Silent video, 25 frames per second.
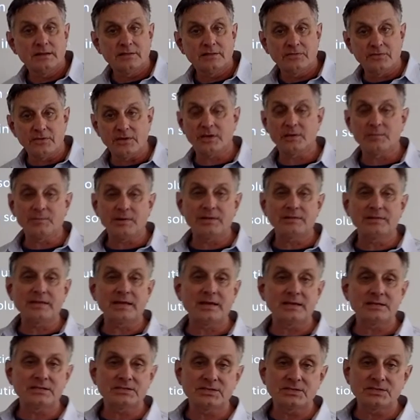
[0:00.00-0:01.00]
Think about
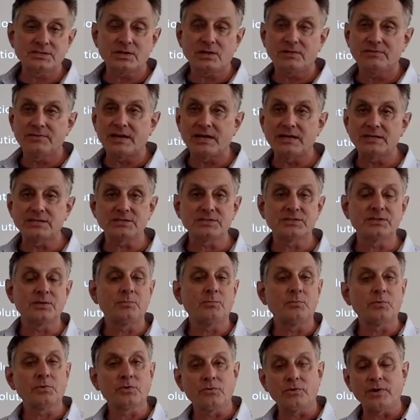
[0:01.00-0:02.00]
that as dissolved ions. The
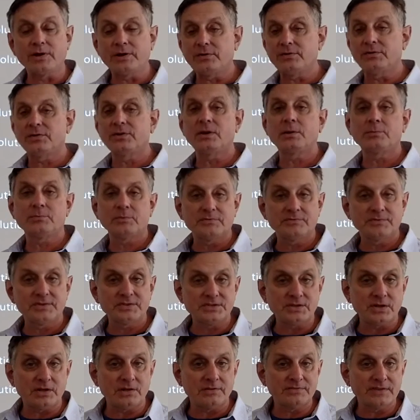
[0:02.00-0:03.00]
greater the number of
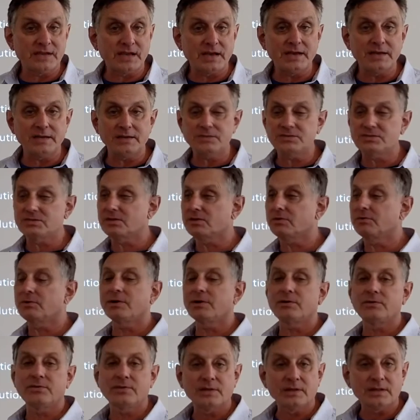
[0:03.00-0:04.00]
dissolved ions, the
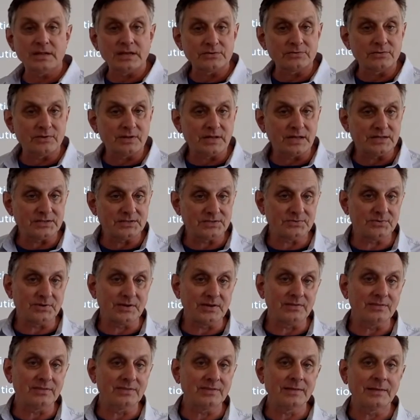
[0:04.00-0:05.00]
greater the electrolyte
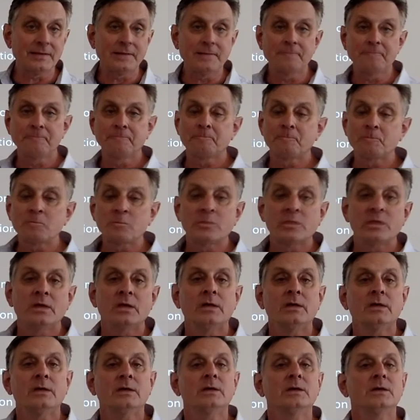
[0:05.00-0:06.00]
strength.
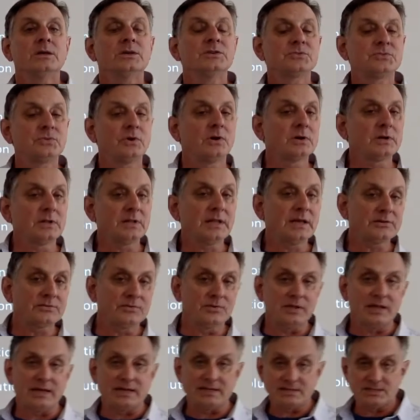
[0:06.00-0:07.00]
Strong
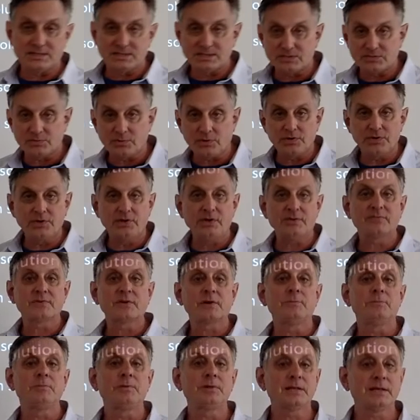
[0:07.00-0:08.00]
electrolytes is where you have
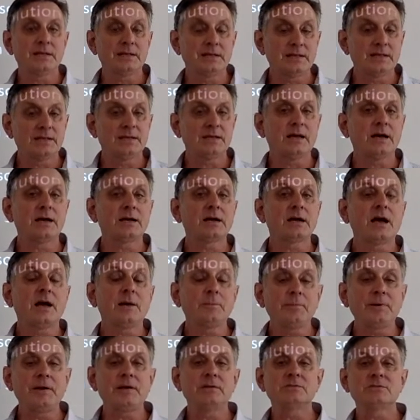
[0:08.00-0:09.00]

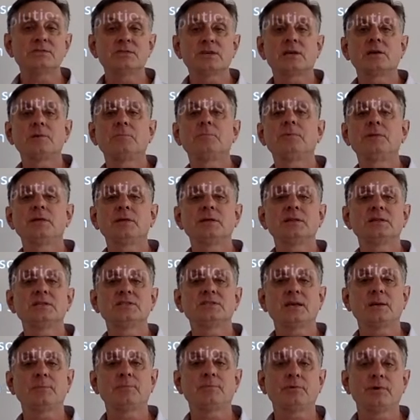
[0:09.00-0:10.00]
compounds that completely
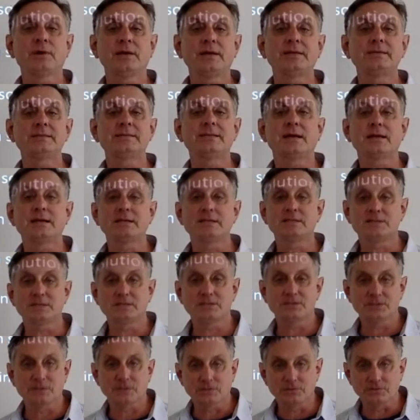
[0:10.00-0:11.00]
separate as ions in
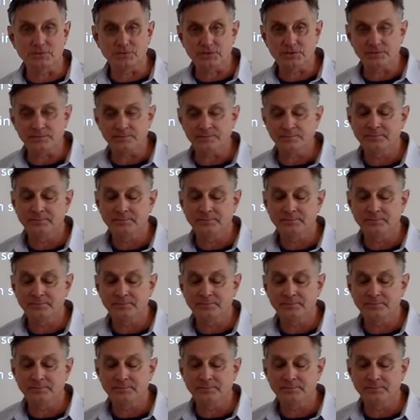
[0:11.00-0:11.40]
solution.